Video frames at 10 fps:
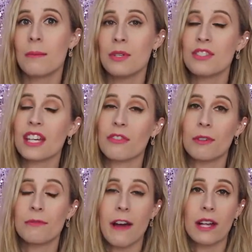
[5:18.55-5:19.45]
music
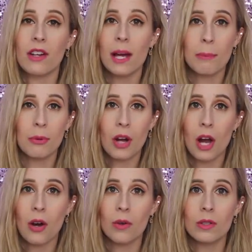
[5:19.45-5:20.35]
from Final Cut
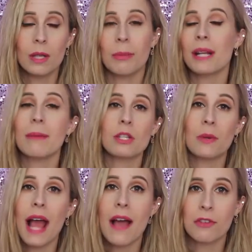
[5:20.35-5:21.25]
Pro, pretty much
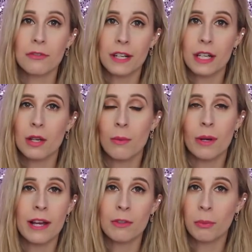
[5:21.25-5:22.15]

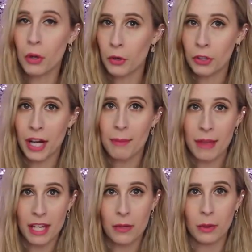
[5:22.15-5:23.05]
whatever program
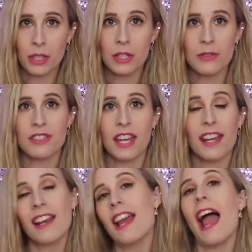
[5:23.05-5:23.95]
that you are
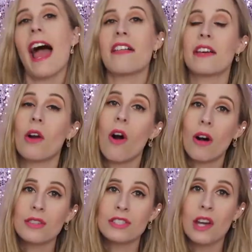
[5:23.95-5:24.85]
using. And then
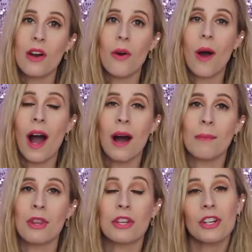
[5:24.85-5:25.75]
also,
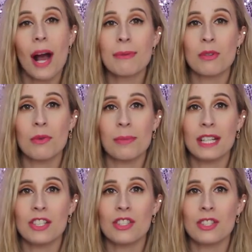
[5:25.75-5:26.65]
third option would
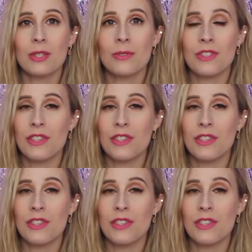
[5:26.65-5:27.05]
be to use